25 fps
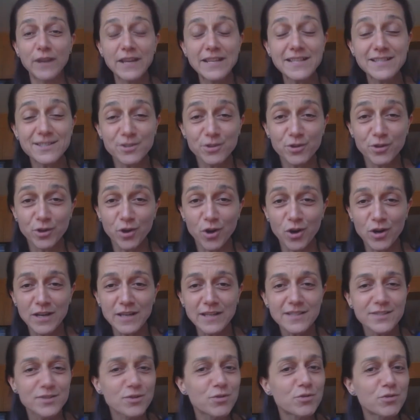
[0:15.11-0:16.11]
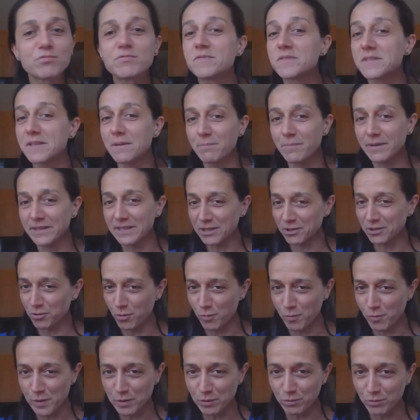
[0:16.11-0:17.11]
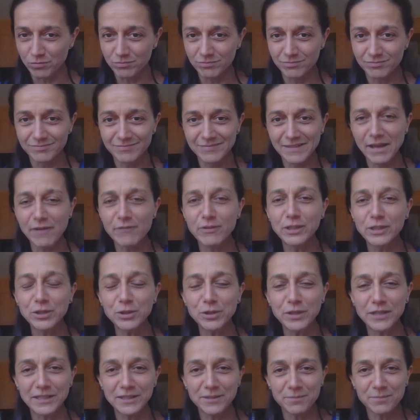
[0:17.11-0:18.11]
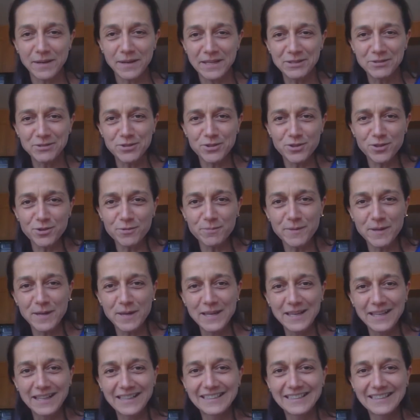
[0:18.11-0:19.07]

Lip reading: friends or colleagues or somebody who will have a look at my YouTube.